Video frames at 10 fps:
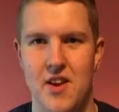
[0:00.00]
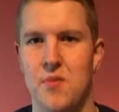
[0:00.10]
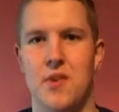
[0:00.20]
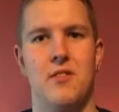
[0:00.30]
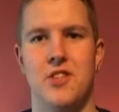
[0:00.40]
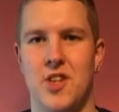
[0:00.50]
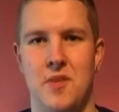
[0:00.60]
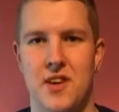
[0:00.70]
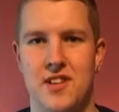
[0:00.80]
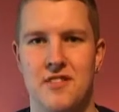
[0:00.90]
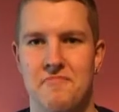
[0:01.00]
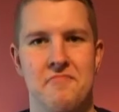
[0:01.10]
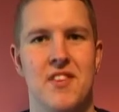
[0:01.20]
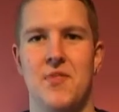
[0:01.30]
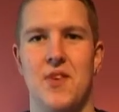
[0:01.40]
We're not stupid.
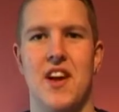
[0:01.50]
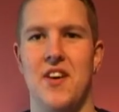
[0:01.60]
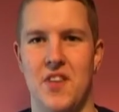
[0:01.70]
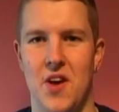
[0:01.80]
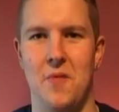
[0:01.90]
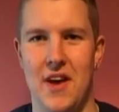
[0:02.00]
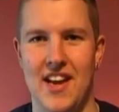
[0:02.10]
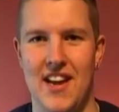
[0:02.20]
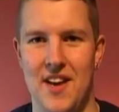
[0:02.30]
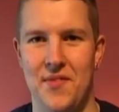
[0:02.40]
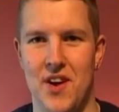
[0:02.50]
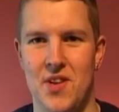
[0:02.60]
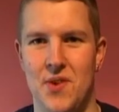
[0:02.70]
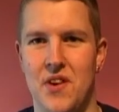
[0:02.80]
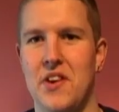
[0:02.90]
We know that you're making the advert as
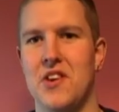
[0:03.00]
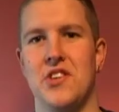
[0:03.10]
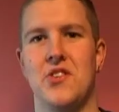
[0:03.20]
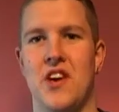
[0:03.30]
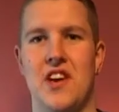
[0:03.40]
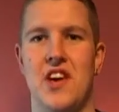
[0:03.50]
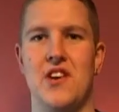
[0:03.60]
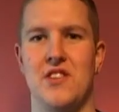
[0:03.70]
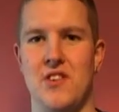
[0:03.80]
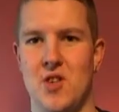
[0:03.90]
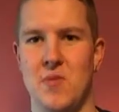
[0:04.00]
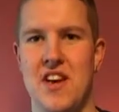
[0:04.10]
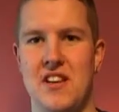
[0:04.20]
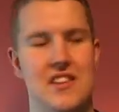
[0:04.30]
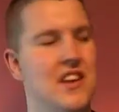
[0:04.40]
well. You're just trying to use
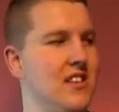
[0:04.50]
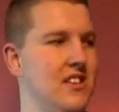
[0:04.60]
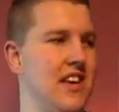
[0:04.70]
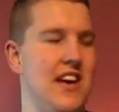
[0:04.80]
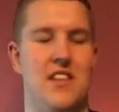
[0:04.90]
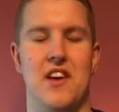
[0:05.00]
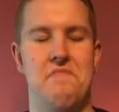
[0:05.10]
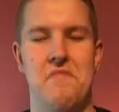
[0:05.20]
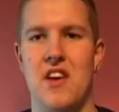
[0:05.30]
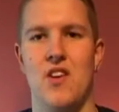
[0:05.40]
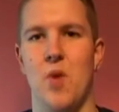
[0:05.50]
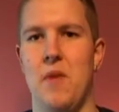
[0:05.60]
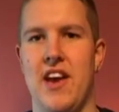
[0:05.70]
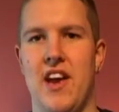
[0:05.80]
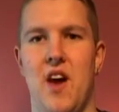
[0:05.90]
newspeak to say that you're
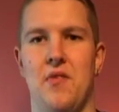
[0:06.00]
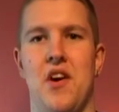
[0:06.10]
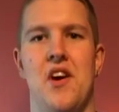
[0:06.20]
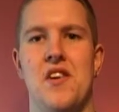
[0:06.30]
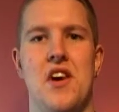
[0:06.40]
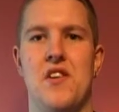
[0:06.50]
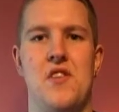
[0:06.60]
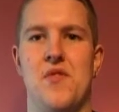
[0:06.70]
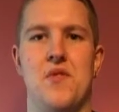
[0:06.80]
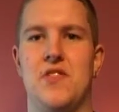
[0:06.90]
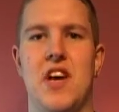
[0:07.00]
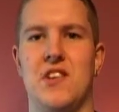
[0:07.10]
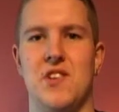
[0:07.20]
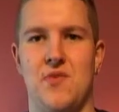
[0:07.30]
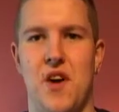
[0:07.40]
making
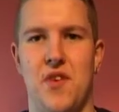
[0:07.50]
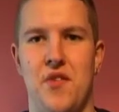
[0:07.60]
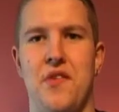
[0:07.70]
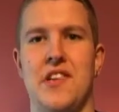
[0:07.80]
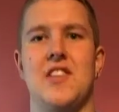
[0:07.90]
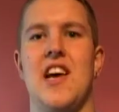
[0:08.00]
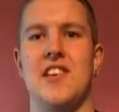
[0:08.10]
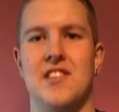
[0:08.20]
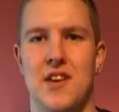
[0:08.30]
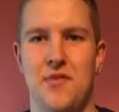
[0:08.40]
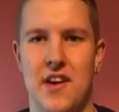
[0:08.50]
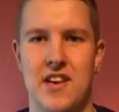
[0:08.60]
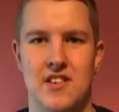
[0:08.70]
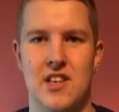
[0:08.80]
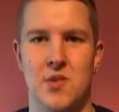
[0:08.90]
tons of other fantastic
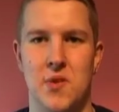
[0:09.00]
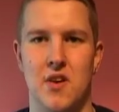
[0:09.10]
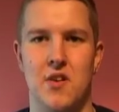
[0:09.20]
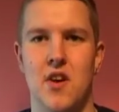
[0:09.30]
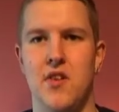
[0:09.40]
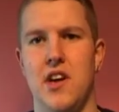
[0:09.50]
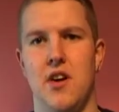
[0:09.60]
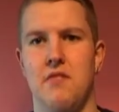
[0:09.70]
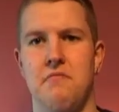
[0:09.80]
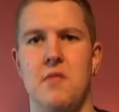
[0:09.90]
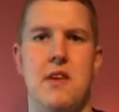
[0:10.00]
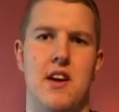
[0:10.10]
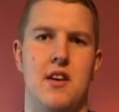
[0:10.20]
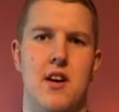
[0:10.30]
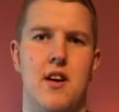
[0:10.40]
things in this world. But you're not. You're making
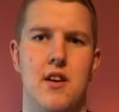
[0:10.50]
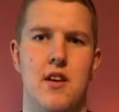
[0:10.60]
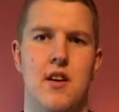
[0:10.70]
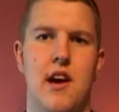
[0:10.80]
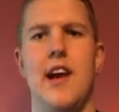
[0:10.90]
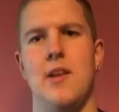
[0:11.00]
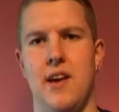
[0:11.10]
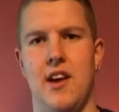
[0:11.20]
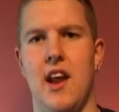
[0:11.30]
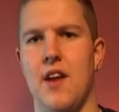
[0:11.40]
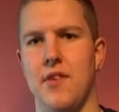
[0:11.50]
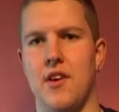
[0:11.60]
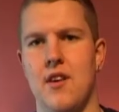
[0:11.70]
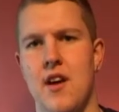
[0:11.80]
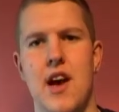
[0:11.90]
a car and you're making an advert.
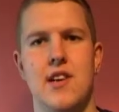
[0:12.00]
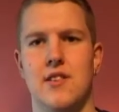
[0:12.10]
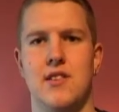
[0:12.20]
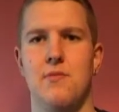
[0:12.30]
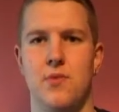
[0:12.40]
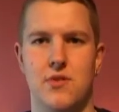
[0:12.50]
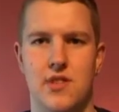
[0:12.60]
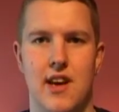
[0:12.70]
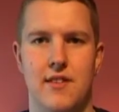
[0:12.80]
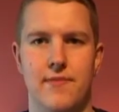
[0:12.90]
It's as simple as that.